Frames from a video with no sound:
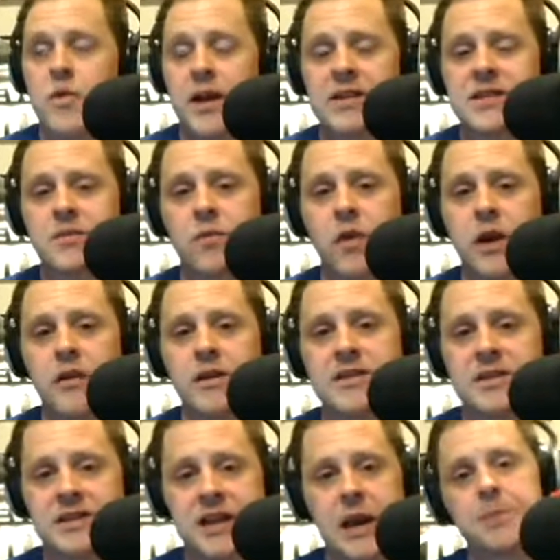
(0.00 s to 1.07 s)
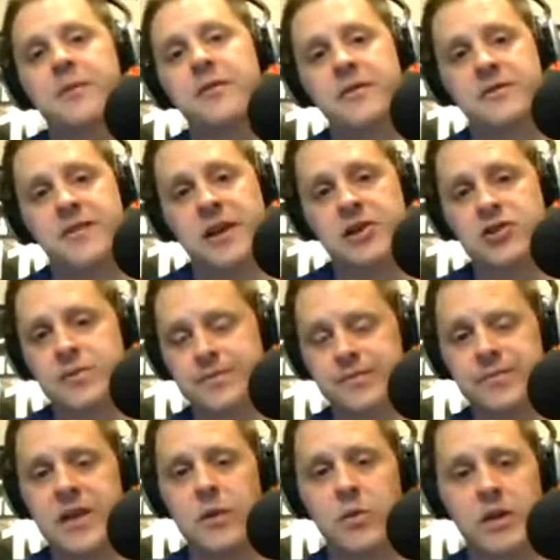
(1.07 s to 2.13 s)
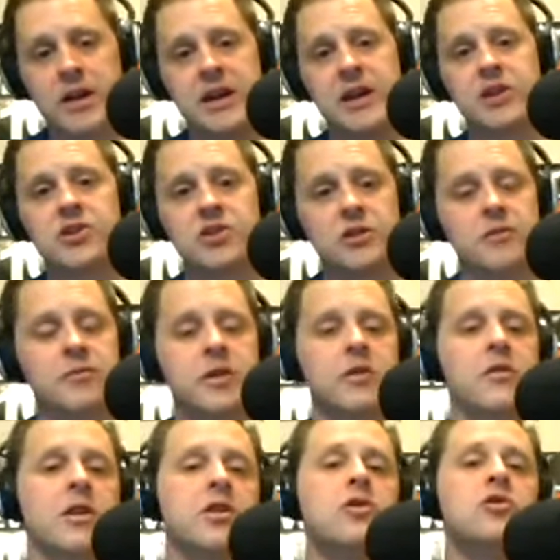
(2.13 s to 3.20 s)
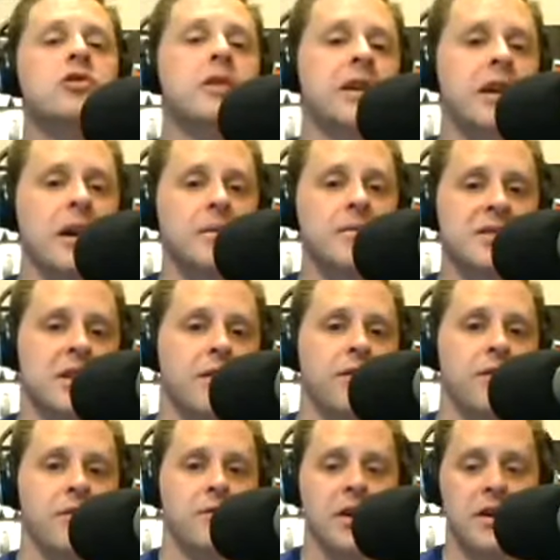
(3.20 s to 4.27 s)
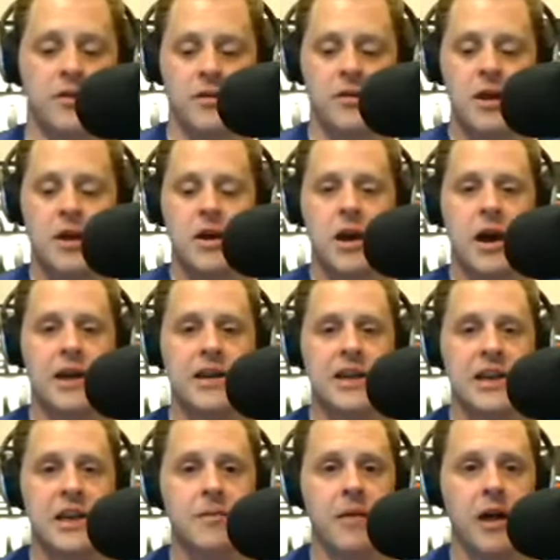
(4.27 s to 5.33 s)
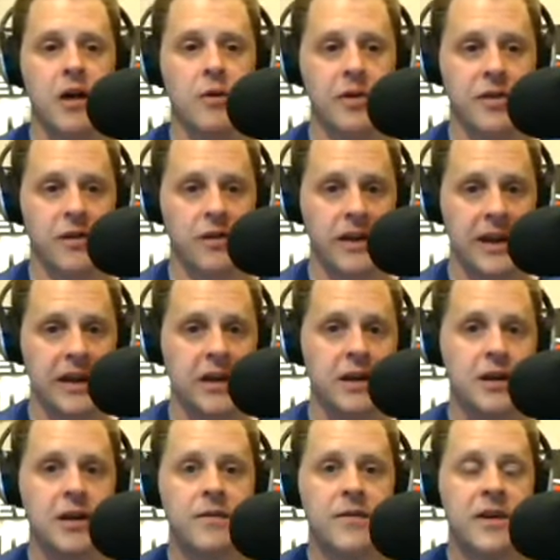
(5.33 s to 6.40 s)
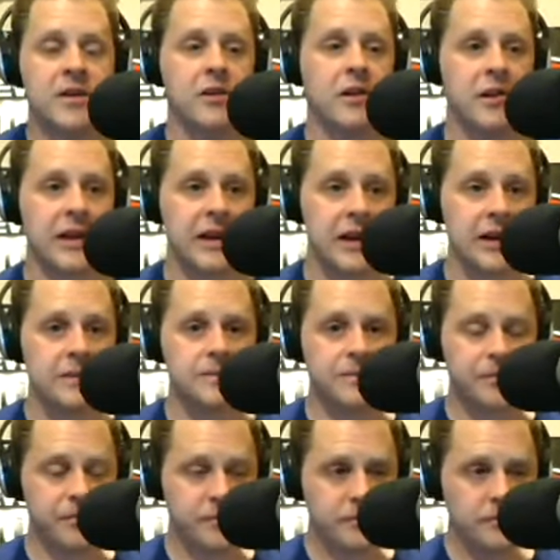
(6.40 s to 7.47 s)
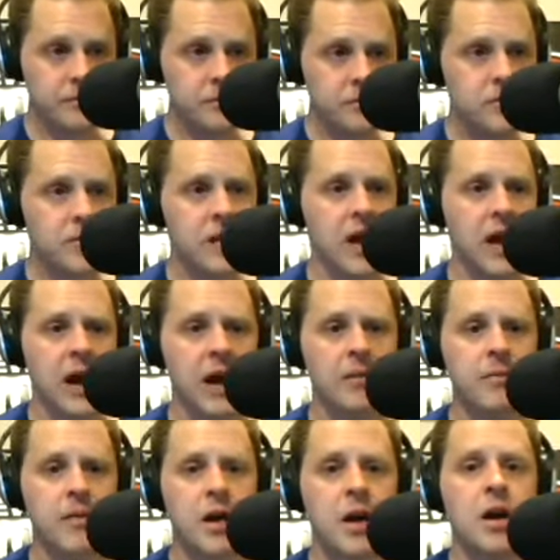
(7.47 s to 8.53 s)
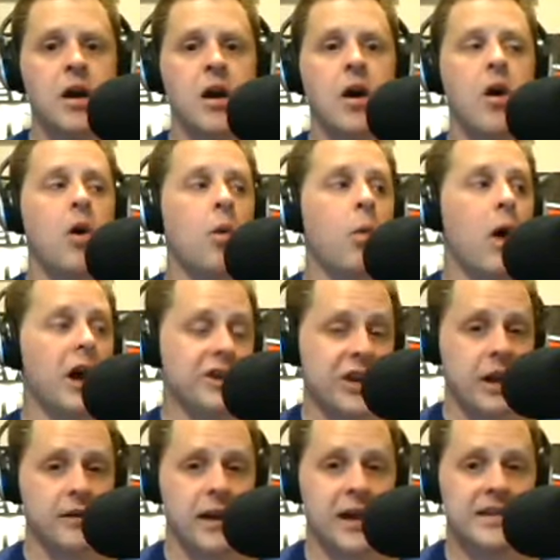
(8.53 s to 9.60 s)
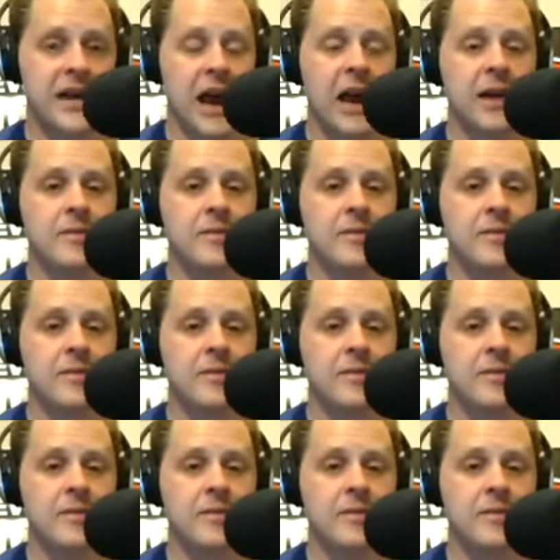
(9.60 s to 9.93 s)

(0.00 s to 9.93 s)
Ransomware is a type of infection that when it hits your computer, it usually comes in through either an email with a link that you click on. Um, oh, watch out, guys!